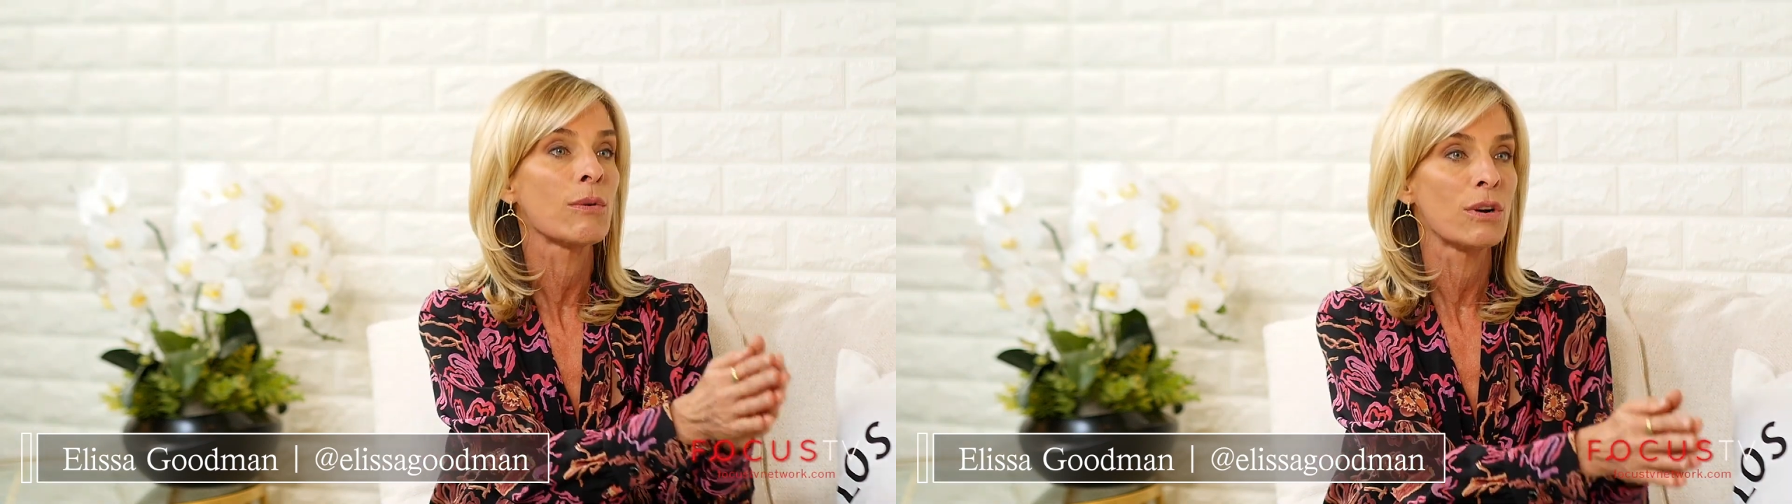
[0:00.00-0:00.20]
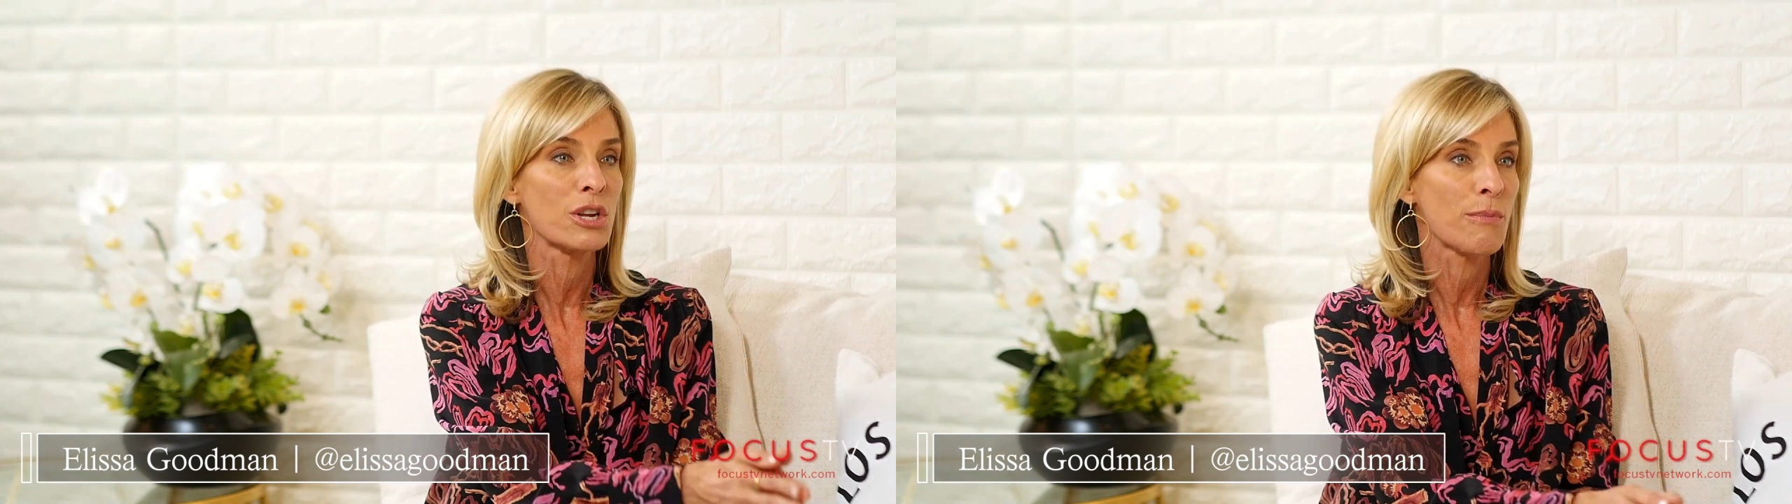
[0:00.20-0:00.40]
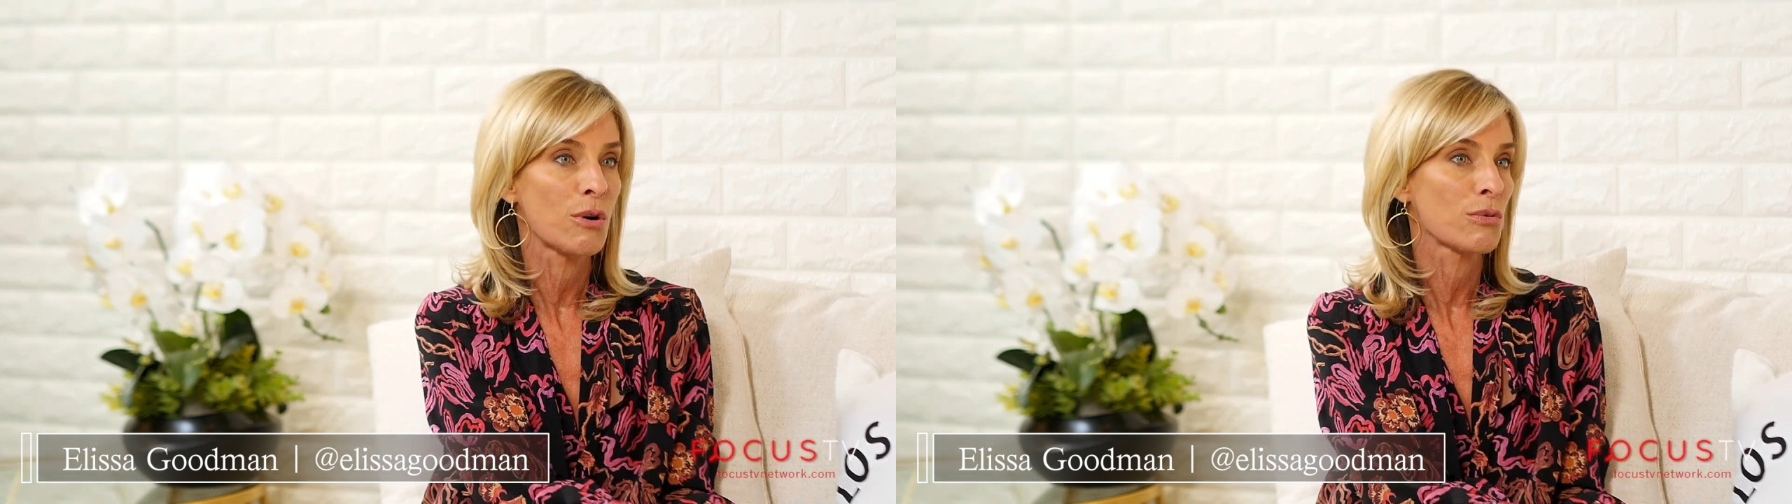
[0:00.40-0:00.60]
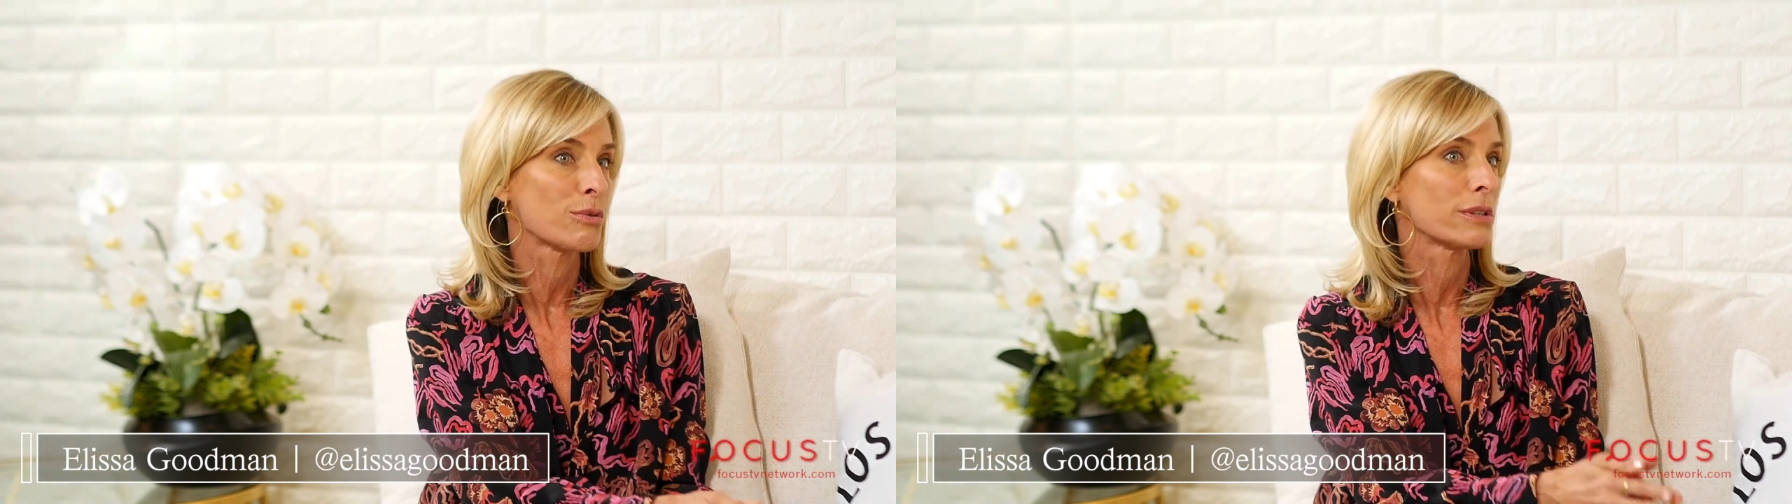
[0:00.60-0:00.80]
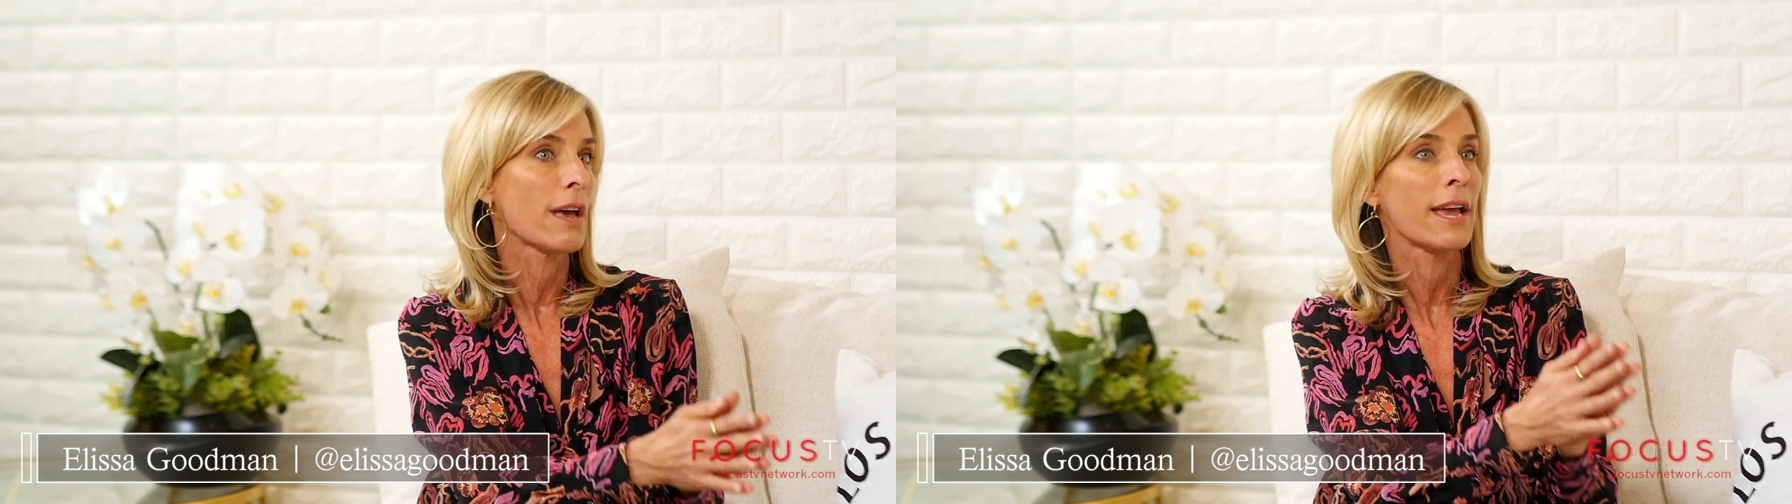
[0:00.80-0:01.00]
what your birth
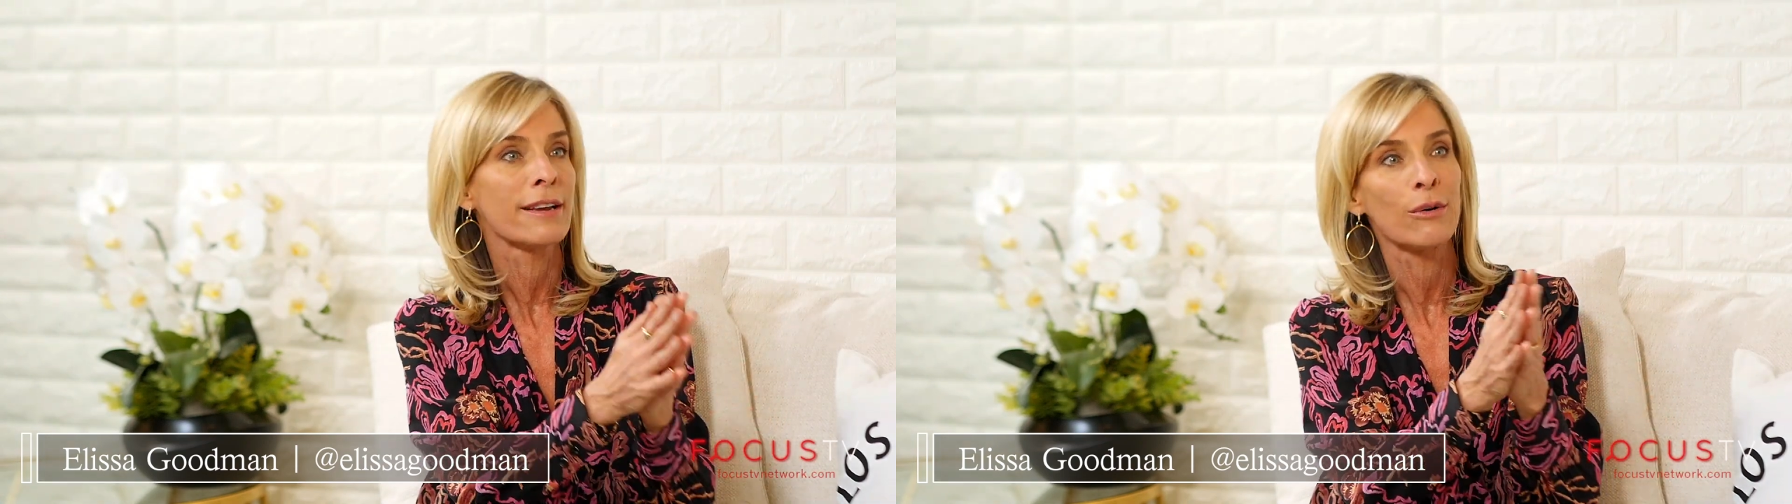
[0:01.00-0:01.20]
was like,